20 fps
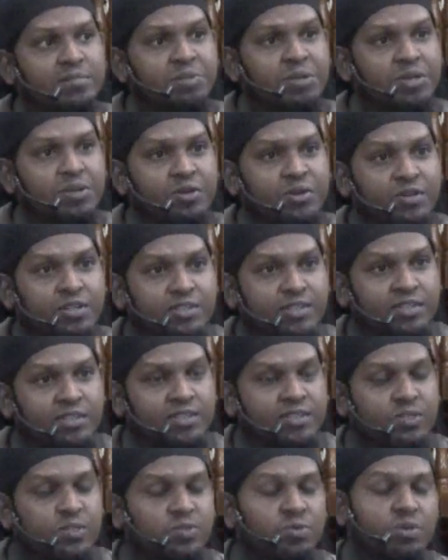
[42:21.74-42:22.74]
Because
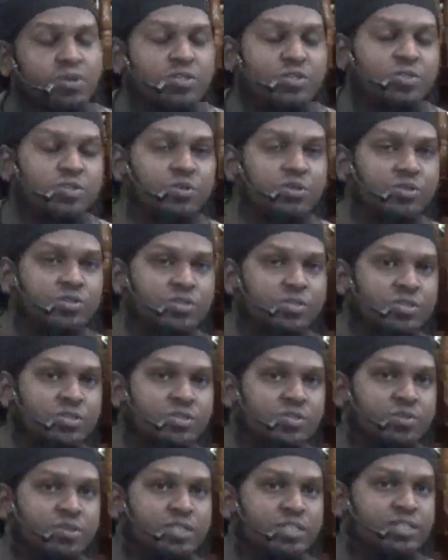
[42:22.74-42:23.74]
so and so used to
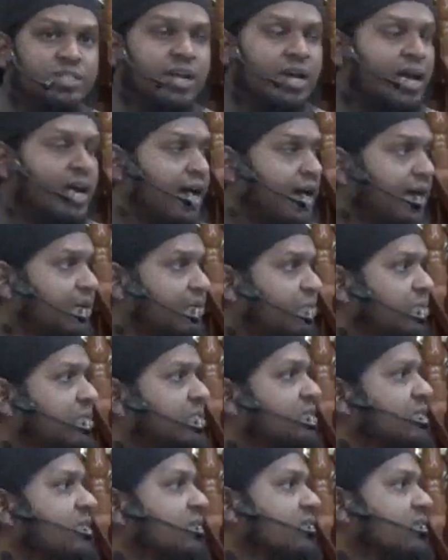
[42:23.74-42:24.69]
do it, and I want to